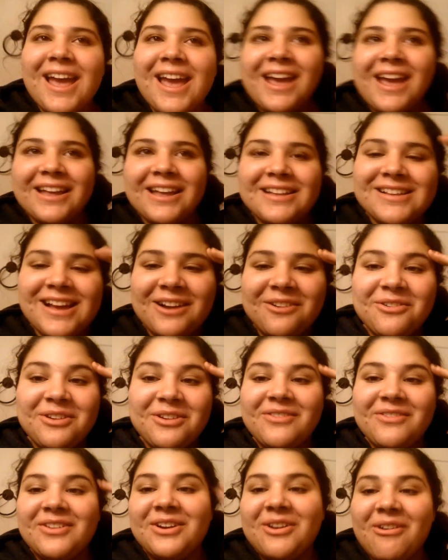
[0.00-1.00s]
And I don't
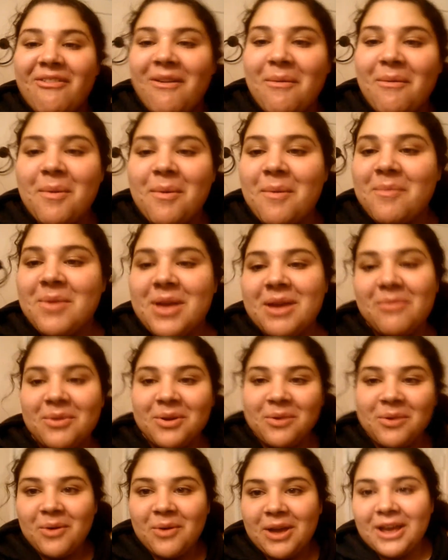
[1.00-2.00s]
even know if I'm gonna be able to
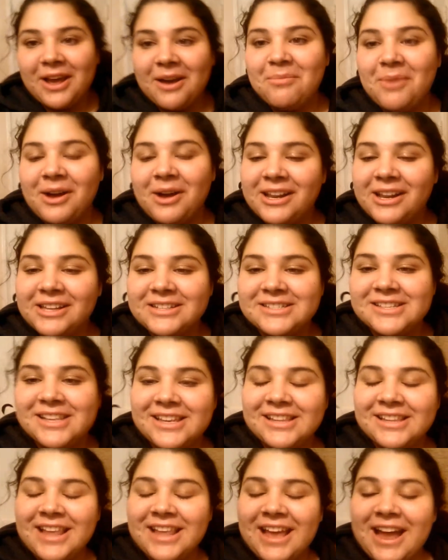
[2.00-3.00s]
wake up, honestly.
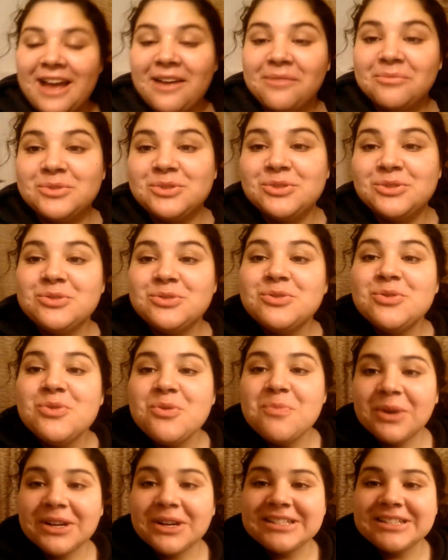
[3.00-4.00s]
Like, I'm
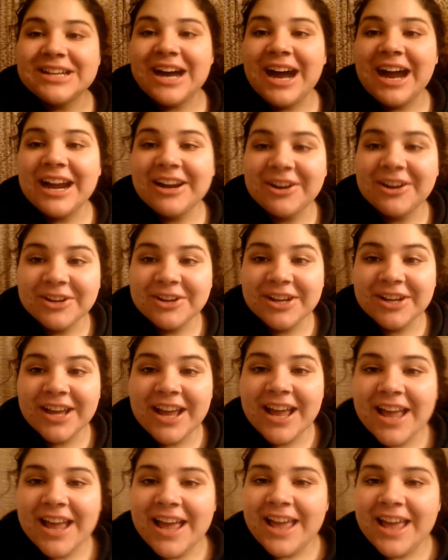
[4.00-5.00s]
super tired.
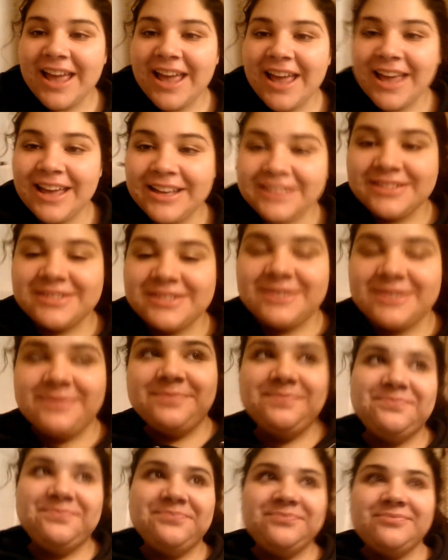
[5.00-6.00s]
And,
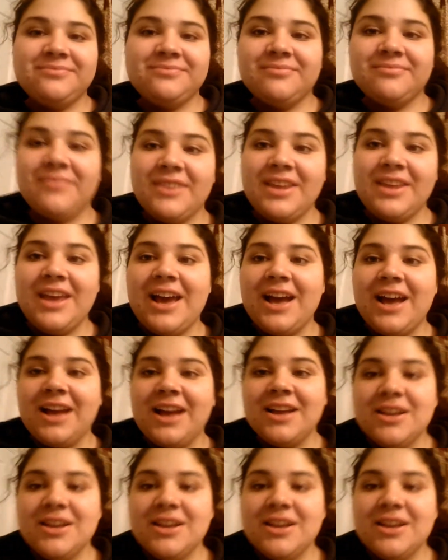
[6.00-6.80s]
yeah.